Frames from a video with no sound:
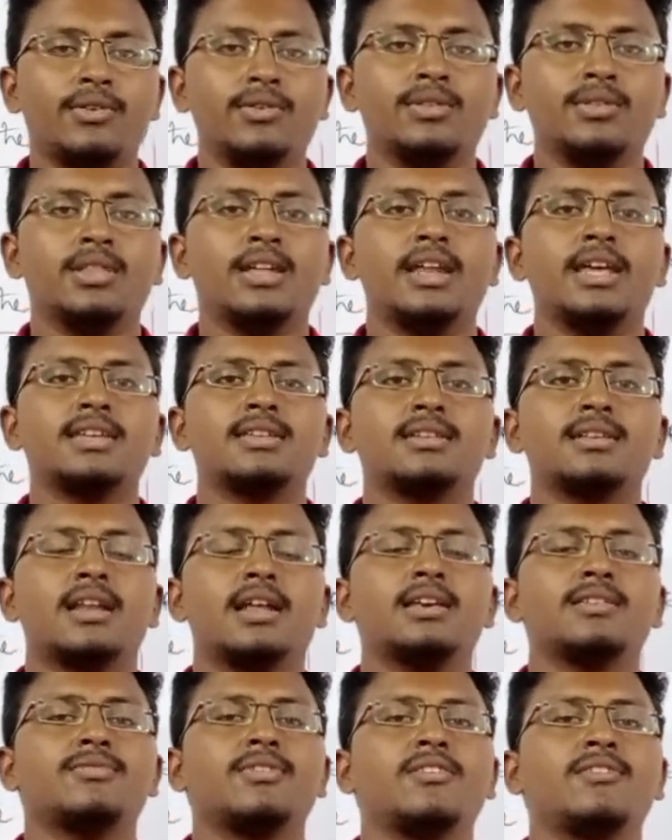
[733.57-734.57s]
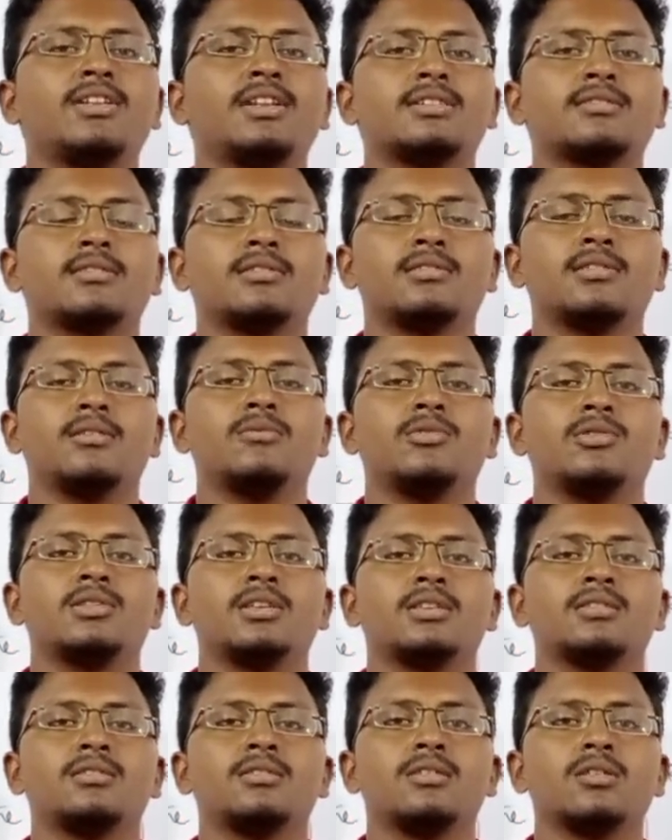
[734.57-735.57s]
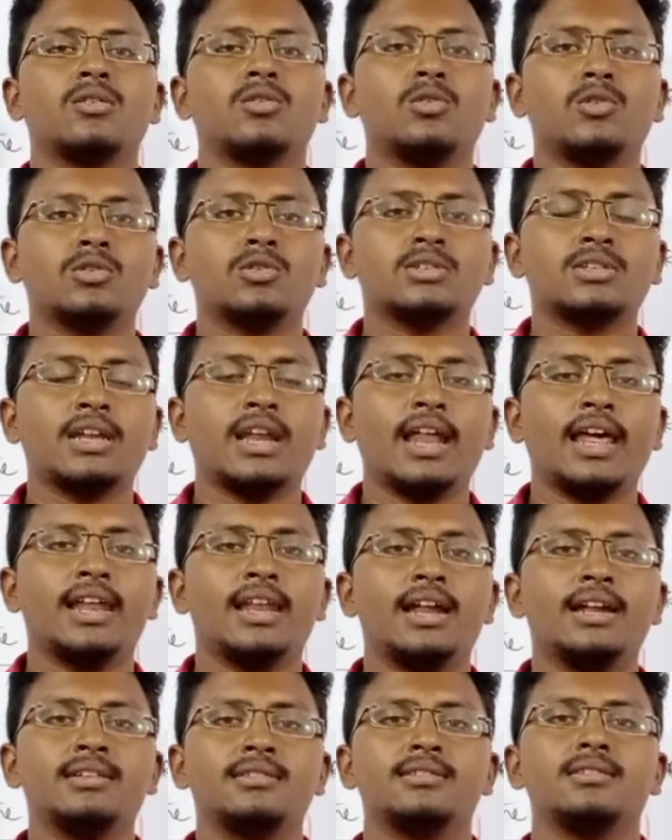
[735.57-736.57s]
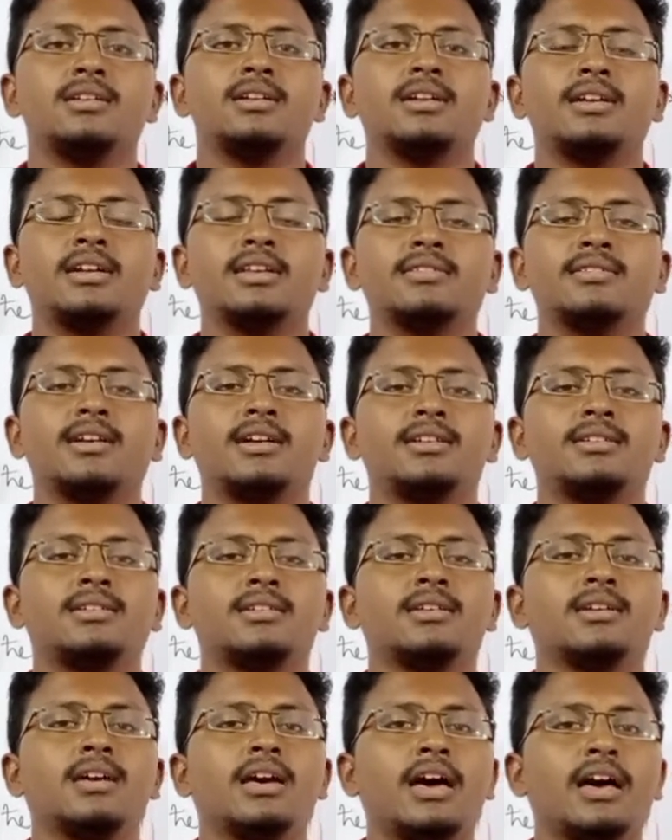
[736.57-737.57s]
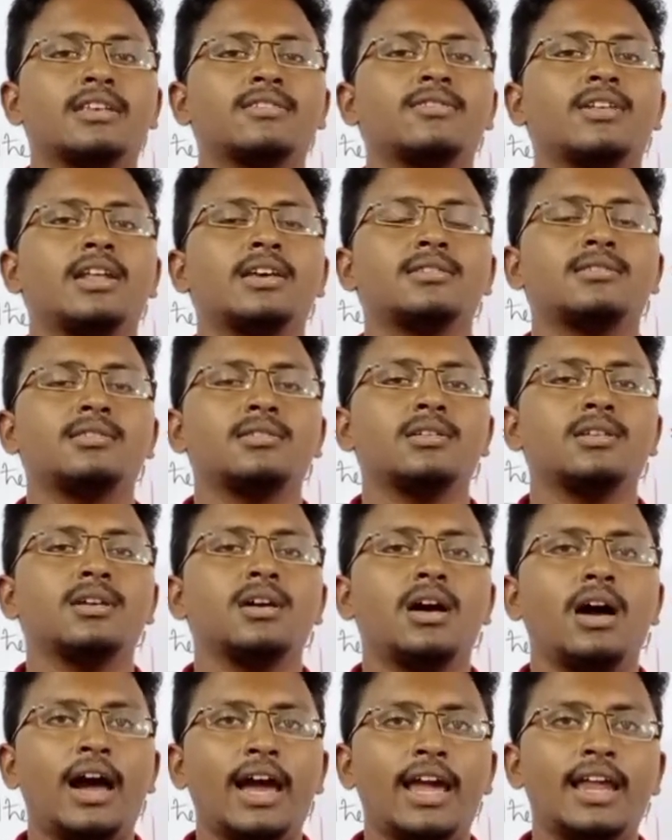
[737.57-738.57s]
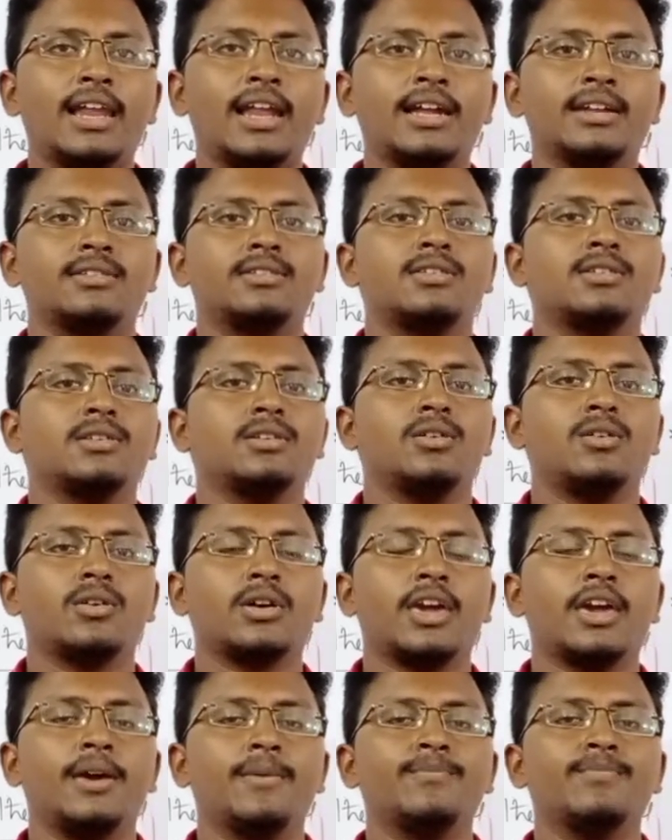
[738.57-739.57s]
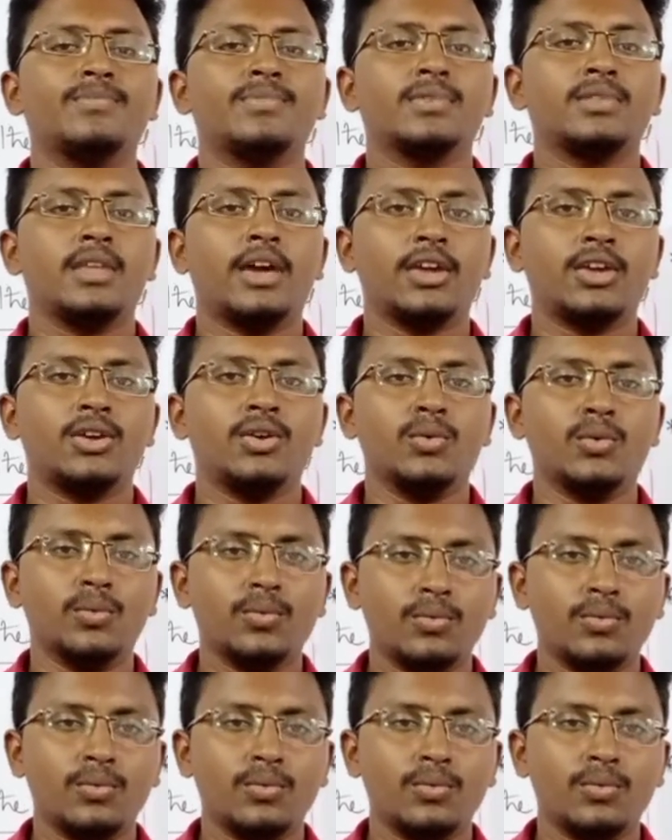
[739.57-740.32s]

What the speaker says: In the next class we will discuss about this coastal islands, deserts, as well as islands. Okay, thank you.